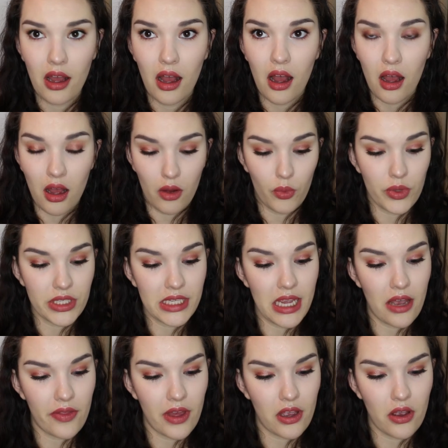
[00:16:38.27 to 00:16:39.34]
We'll see
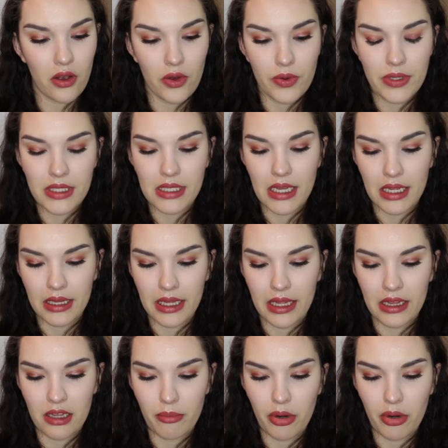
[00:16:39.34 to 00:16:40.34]
how that goes. And then the